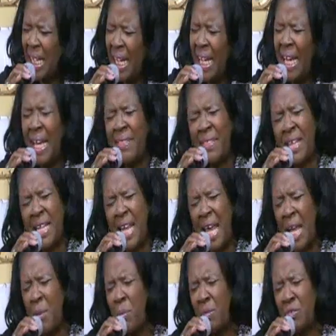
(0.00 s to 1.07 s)
free. In the
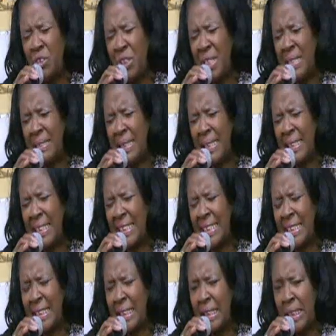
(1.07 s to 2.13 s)
name of Jesus.
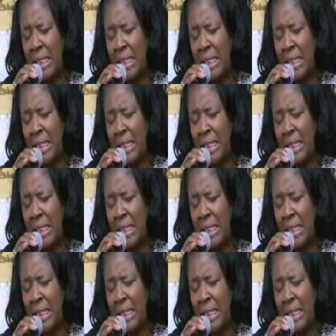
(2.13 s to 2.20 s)
In the